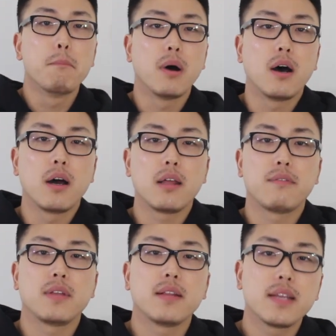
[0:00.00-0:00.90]
But
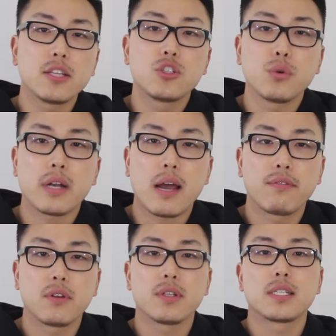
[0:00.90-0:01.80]
if they did do it
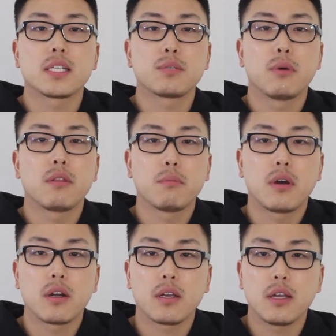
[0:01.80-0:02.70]
after the six month
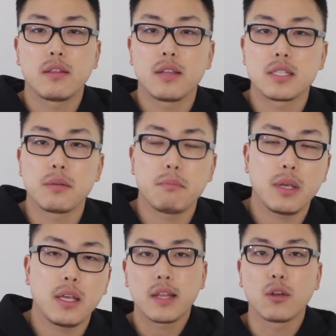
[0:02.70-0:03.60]
mark, it doesn't
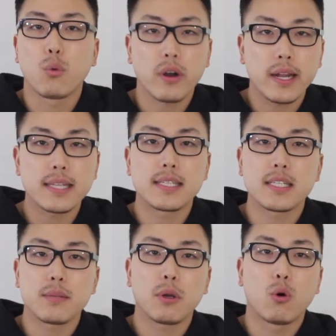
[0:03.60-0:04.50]
mean that there weren't any
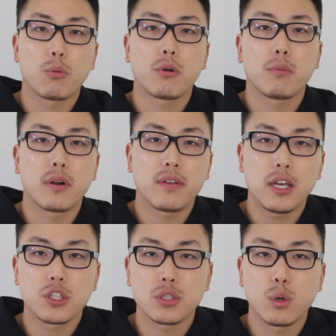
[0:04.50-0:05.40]
systemic hormonal
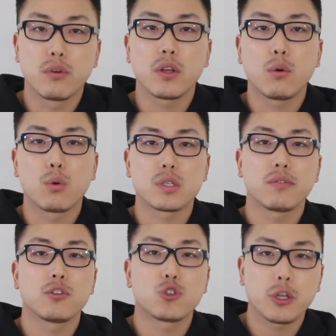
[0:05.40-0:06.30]
modification over the course
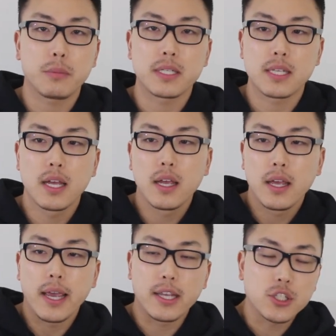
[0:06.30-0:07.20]
of the treatments.
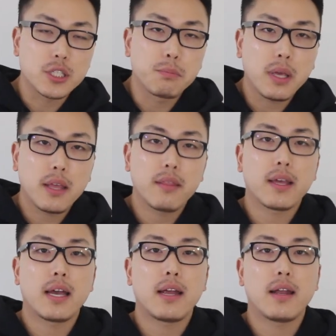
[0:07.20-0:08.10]
It can just mean
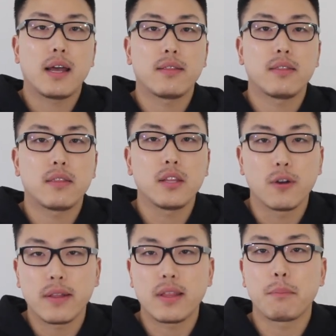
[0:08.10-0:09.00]
that at you
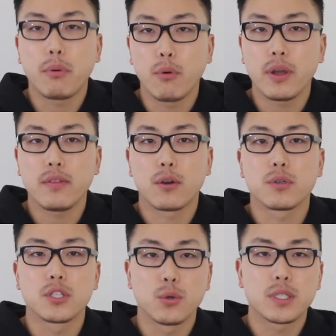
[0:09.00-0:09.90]
know, at that point, there
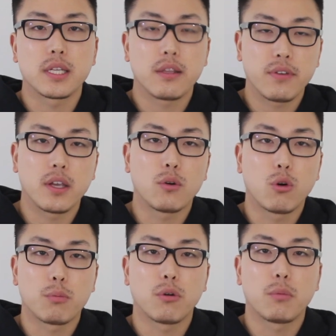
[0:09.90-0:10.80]
was no significant
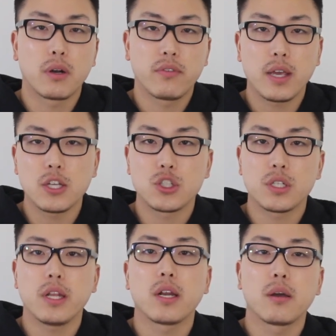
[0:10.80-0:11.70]
hormonal
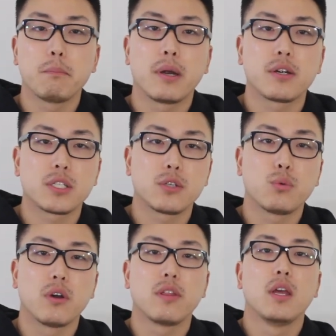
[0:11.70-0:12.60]
modification in
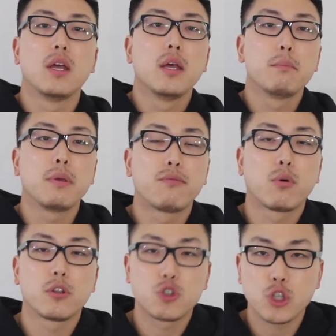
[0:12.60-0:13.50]
comparison with
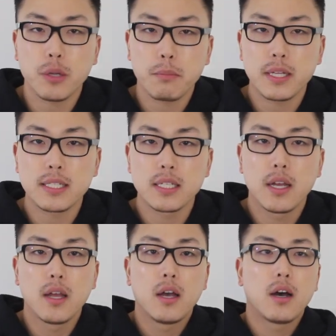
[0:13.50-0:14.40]
before the treatment.
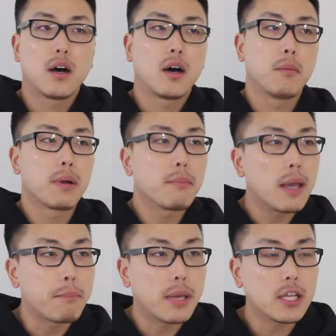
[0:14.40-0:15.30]
Uh, but in
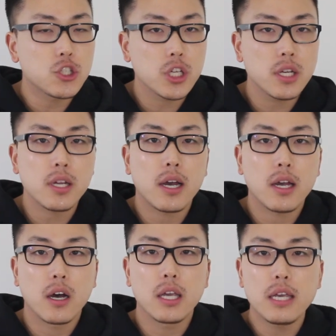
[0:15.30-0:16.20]
my opinion,
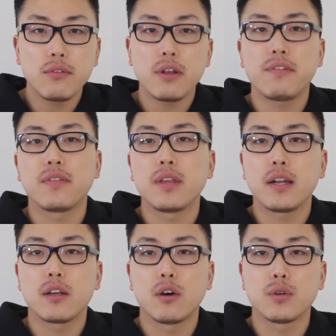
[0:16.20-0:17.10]
uh, even if it
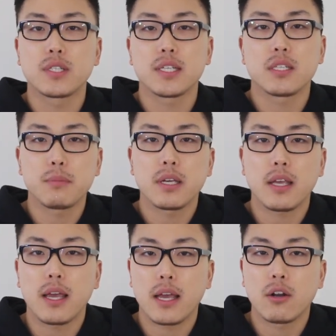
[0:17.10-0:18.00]
did go
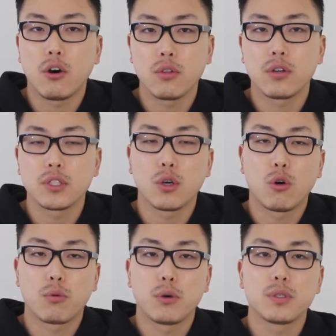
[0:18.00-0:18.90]
systemic and alter the
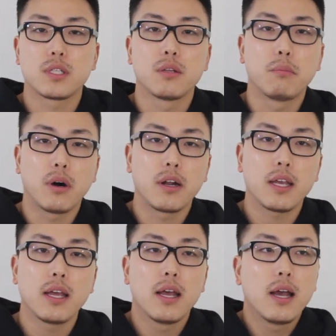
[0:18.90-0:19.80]
hormones in the
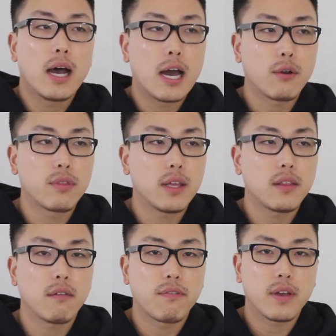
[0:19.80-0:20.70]
body, I don't
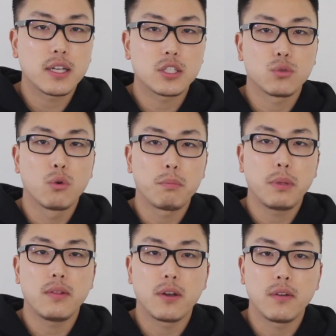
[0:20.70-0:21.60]
think the effects would
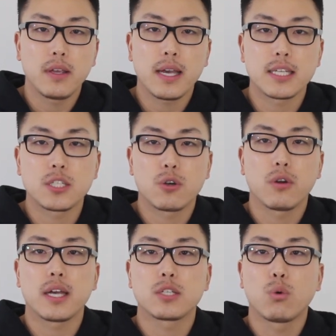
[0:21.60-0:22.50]
be nearly as
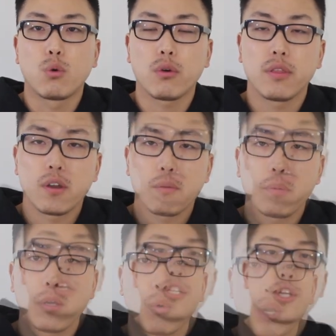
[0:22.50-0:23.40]
strong as oral
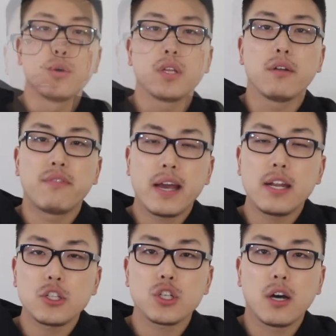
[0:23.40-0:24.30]
therapy. So the
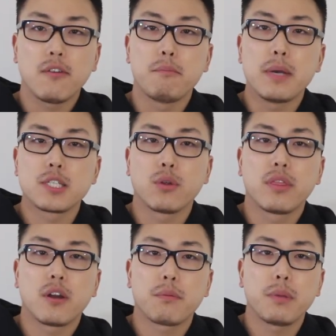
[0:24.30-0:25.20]
advantage of
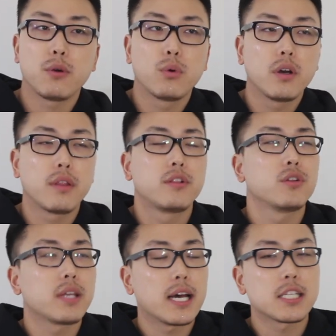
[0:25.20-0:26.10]
mesotherapy with
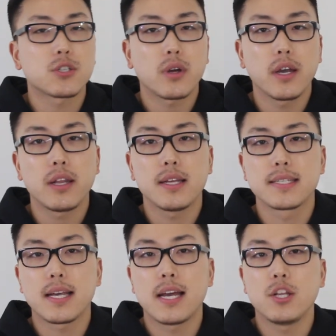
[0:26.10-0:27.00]
dutasteride
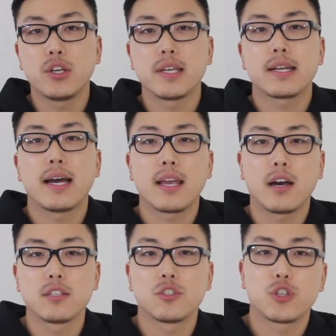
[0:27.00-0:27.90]
is that you can get high
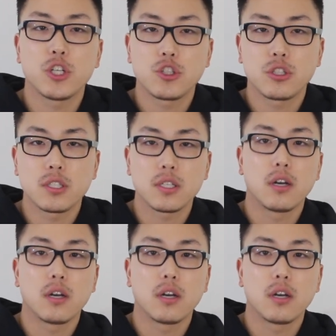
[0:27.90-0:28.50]
concentrations